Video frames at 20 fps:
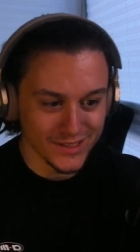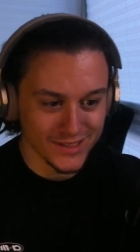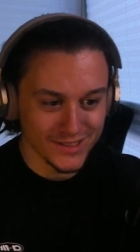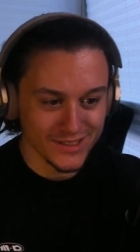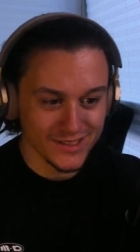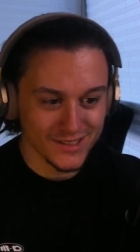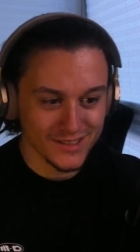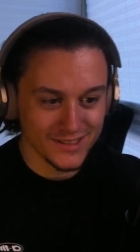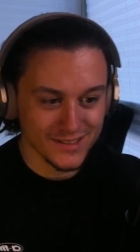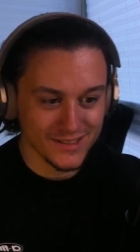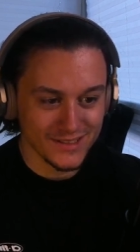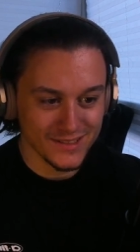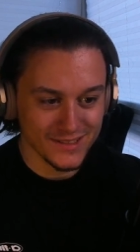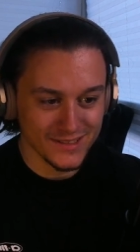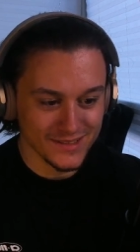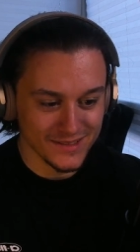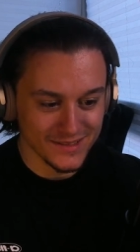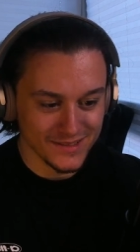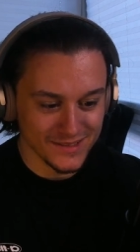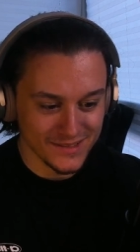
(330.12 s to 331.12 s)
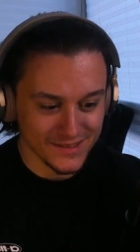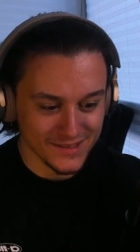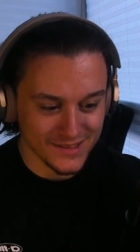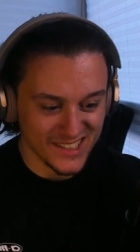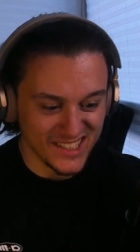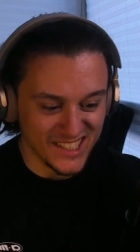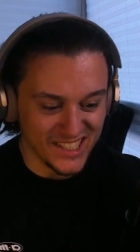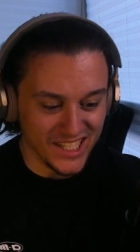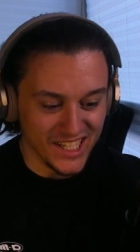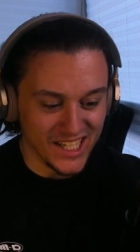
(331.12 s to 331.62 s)
Do it to him.
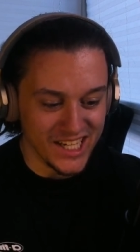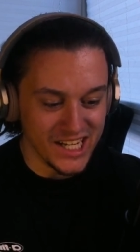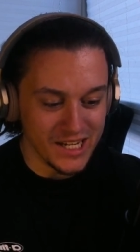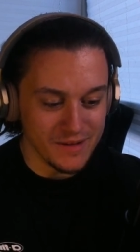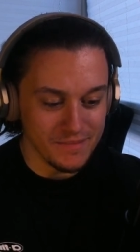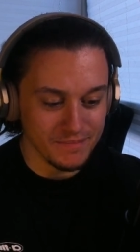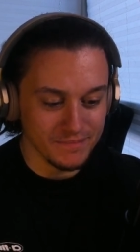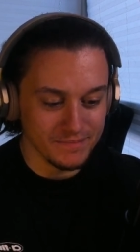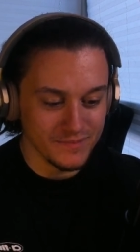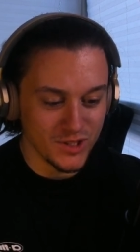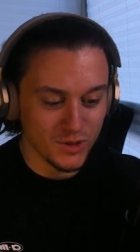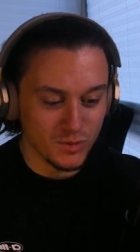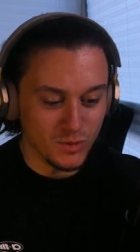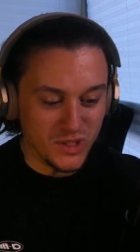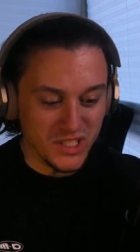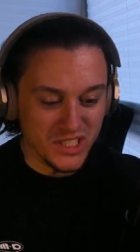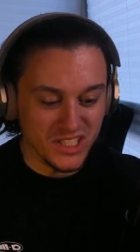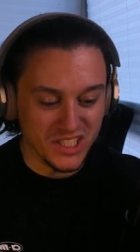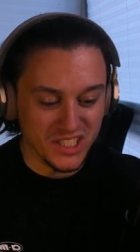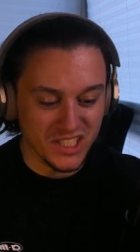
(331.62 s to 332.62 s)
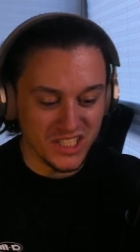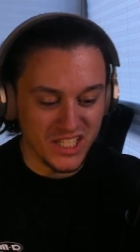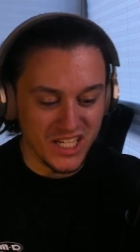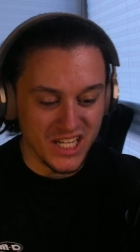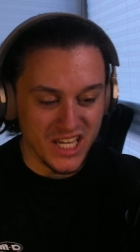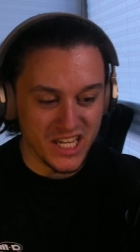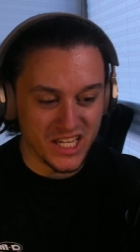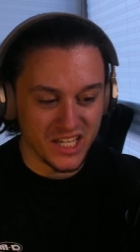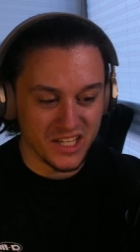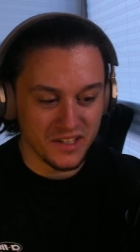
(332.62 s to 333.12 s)
Get him. Squeeze his
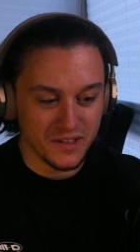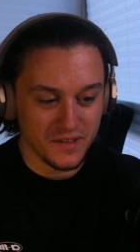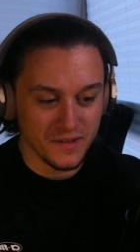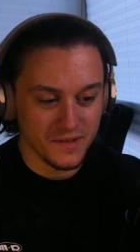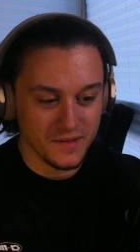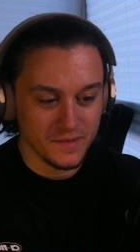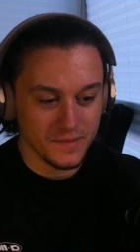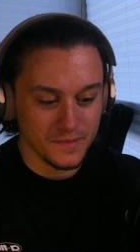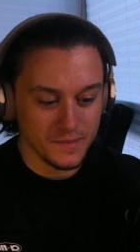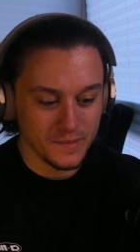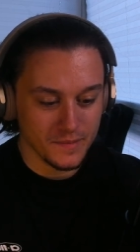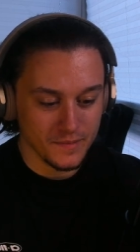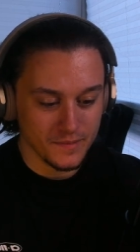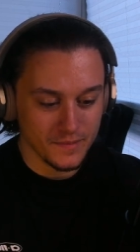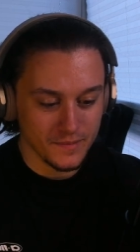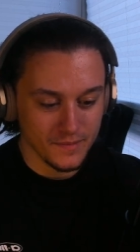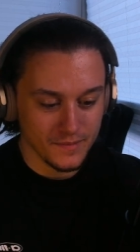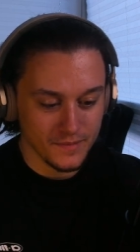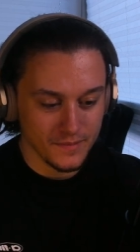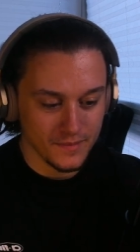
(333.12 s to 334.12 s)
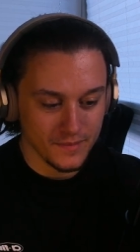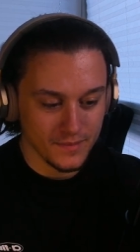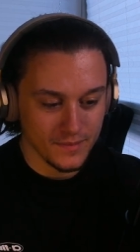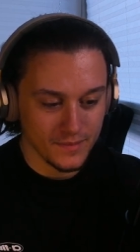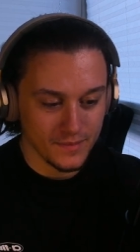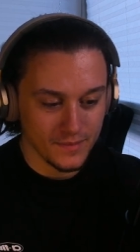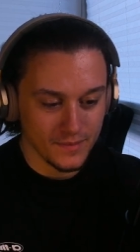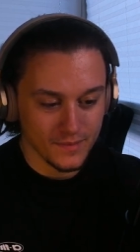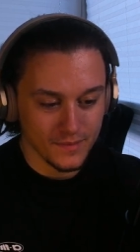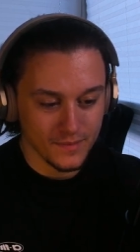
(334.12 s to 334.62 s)
neck. What?
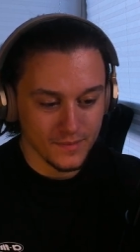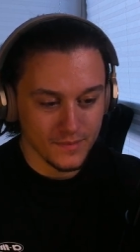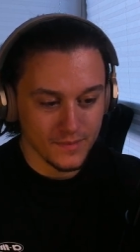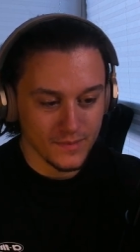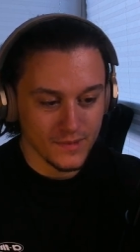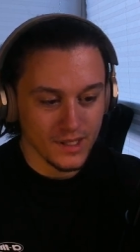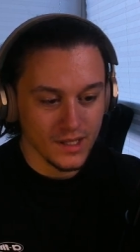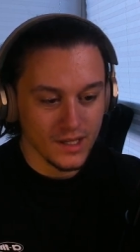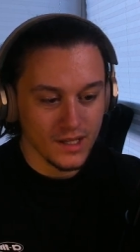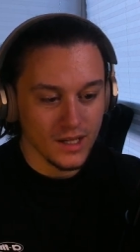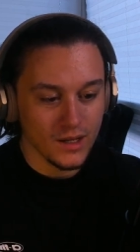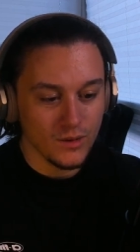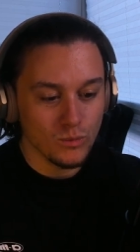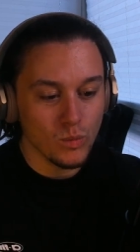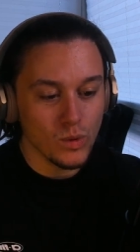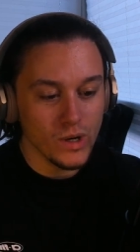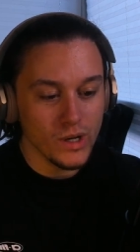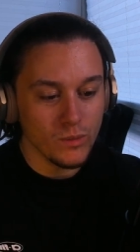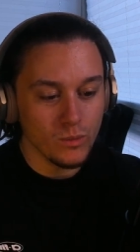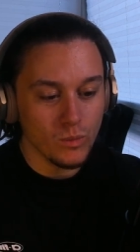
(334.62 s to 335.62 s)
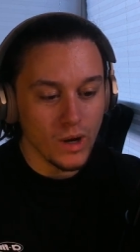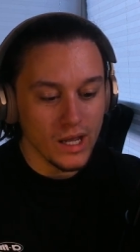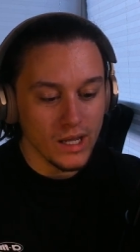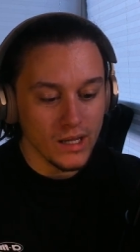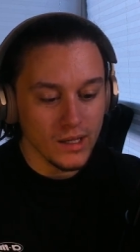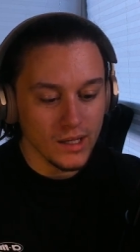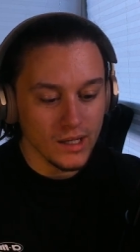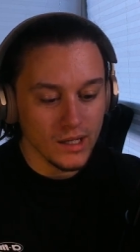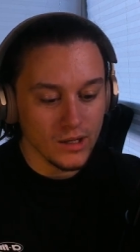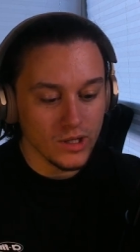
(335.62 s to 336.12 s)
Wait,
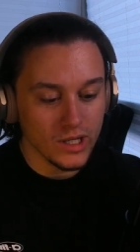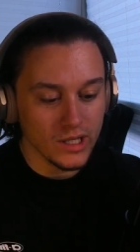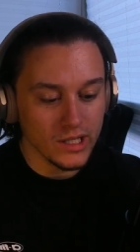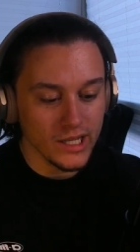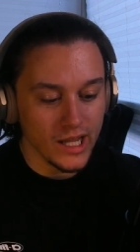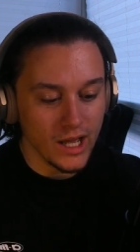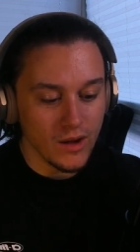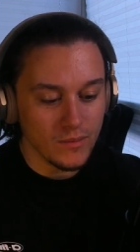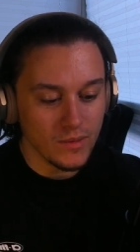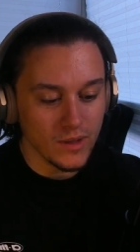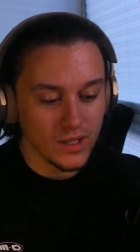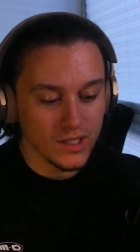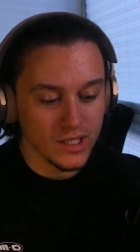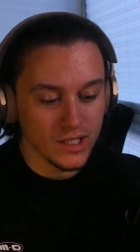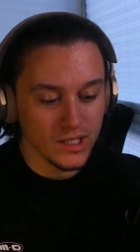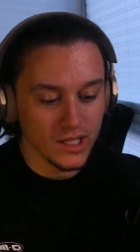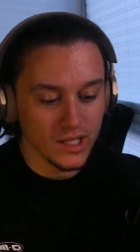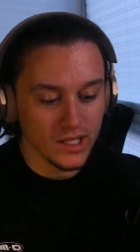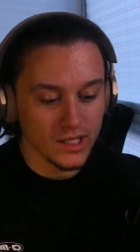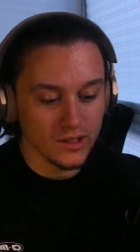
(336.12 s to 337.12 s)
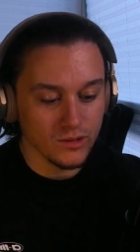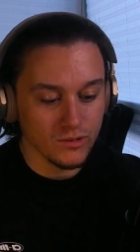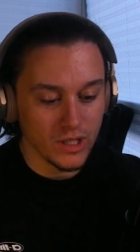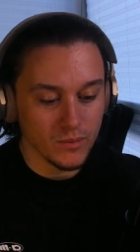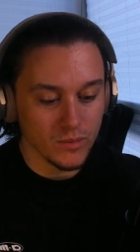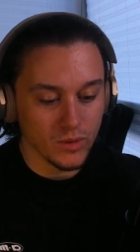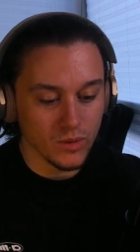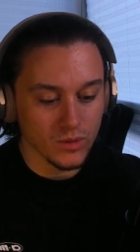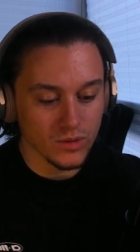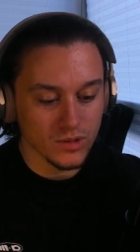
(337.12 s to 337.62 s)
why? Okay, now I'm not getting any
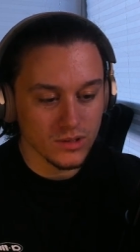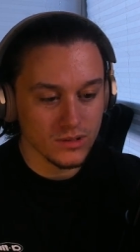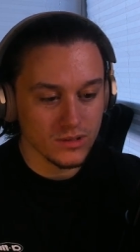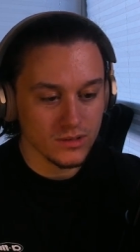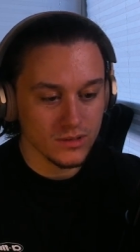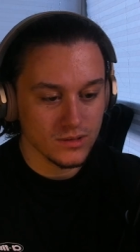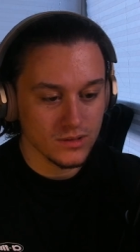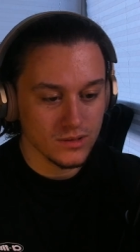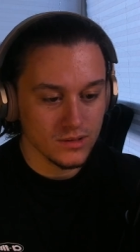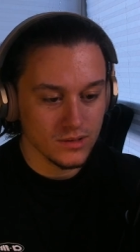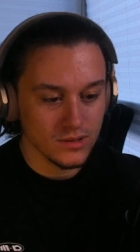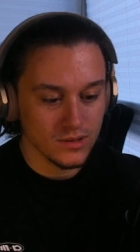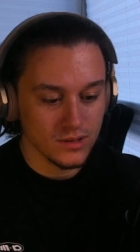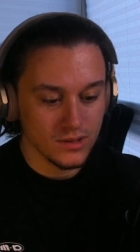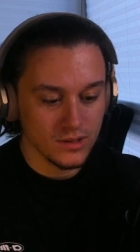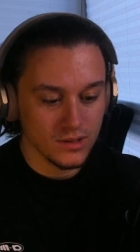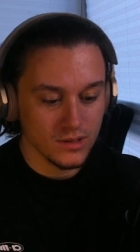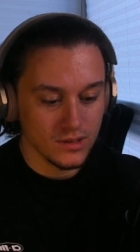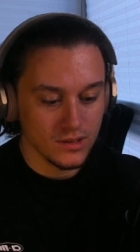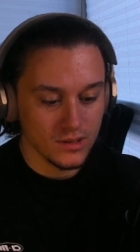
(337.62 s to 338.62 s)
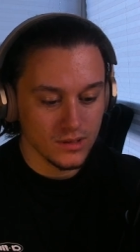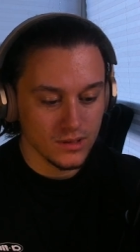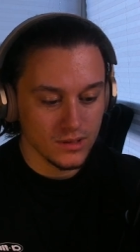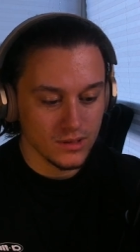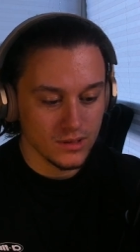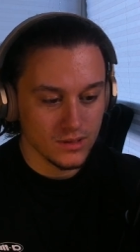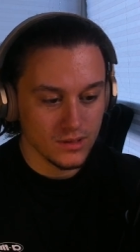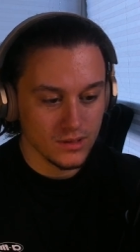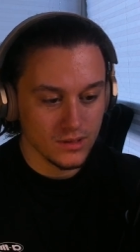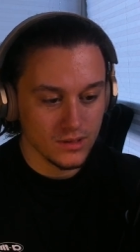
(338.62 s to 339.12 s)
Dragon Balls.
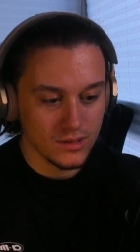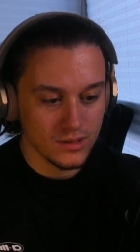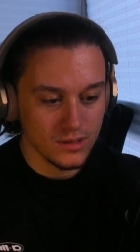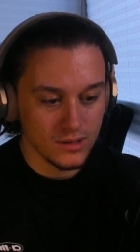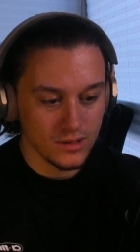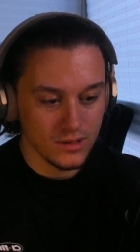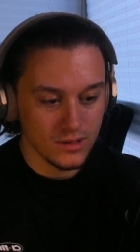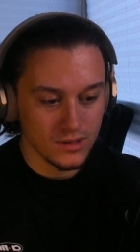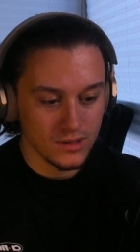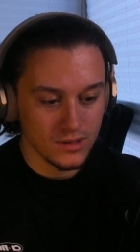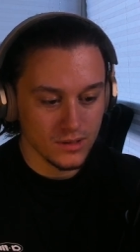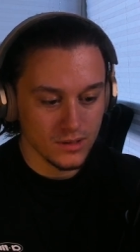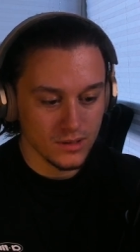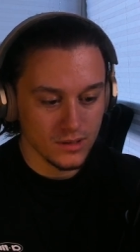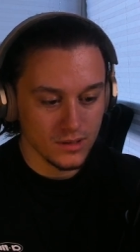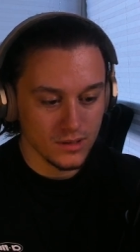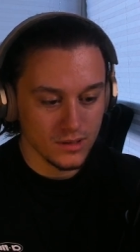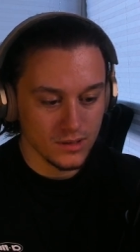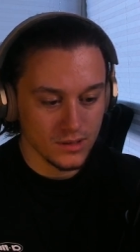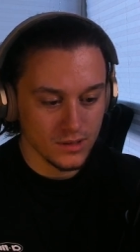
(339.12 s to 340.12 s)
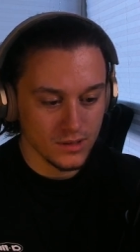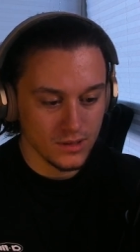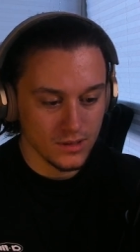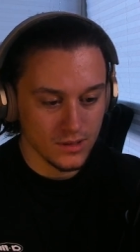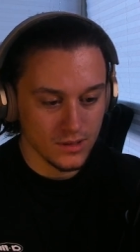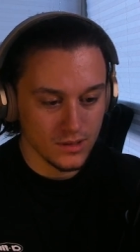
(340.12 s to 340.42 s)
Yeah, I've I've not got a lot either.